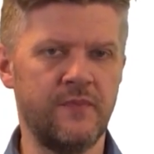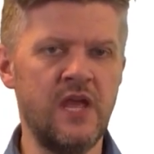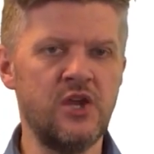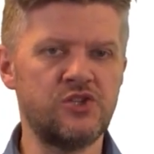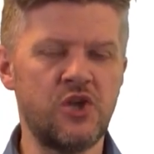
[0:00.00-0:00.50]

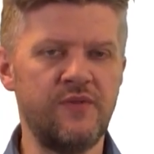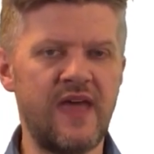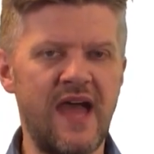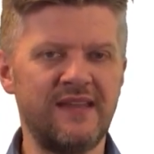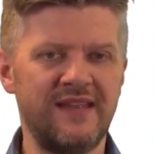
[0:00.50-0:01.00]
so
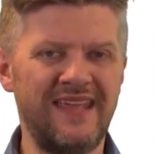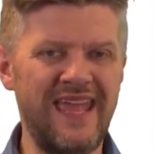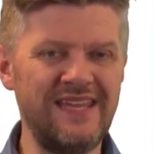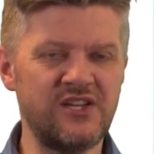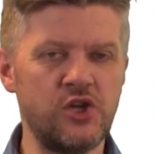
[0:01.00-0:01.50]
that
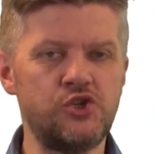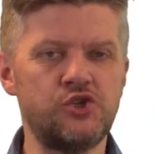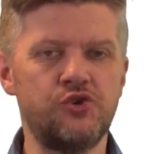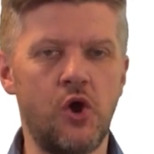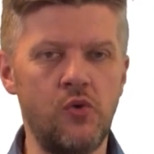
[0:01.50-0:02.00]
it
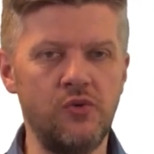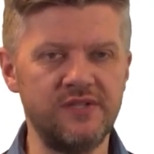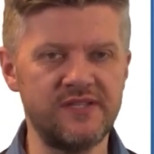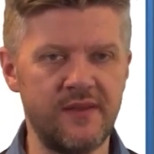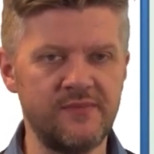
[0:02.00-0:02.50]

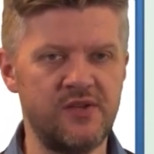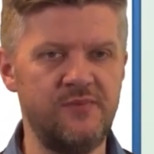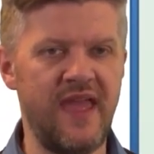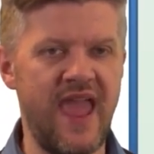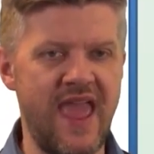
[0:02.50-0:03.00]
controls them to
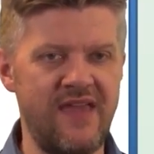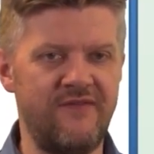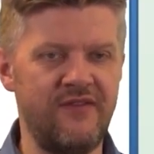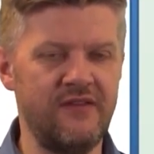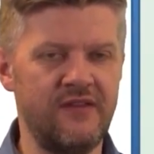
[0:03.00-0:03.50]

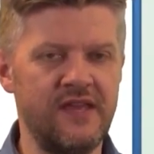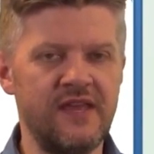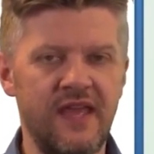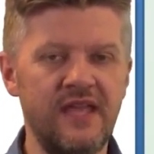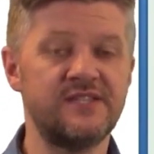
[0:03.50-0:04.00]
behave
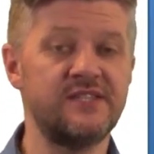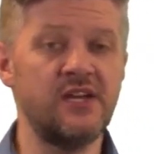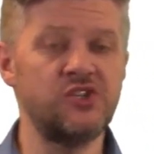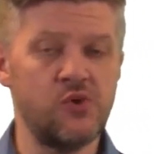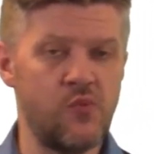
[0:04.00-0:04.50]
in
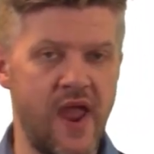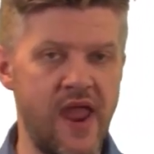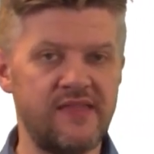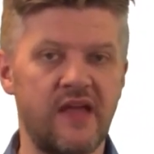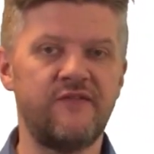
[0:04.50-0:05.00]
such a
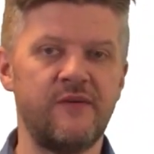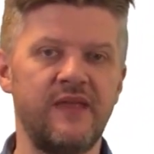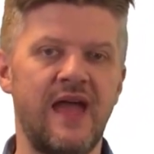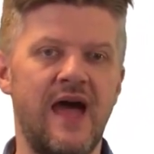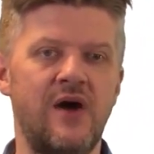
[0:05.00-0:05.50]
way that from
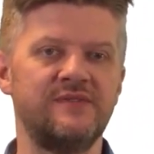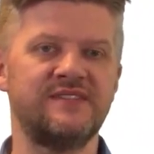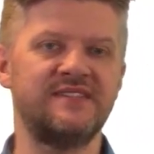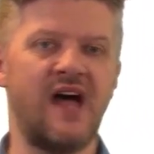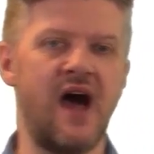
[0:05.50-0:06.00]
the
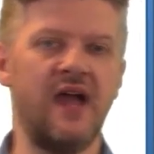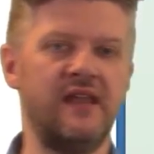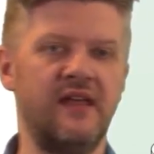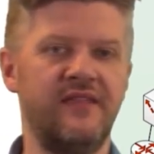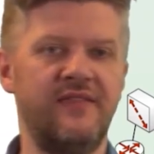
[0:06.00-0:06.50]

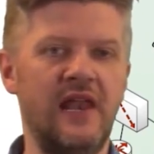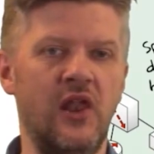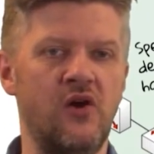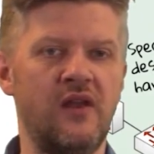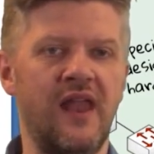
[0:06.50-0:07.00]
outside they
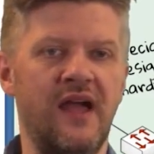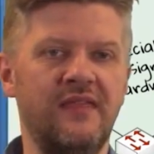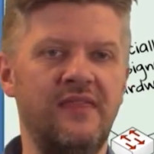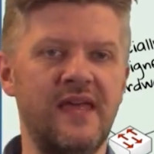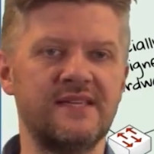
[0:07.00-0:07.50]
look like
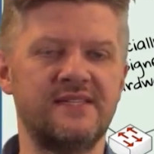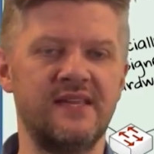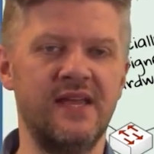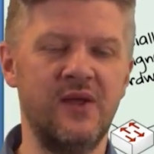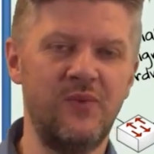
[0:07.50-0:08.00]
this,
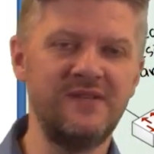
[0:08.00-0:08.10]
which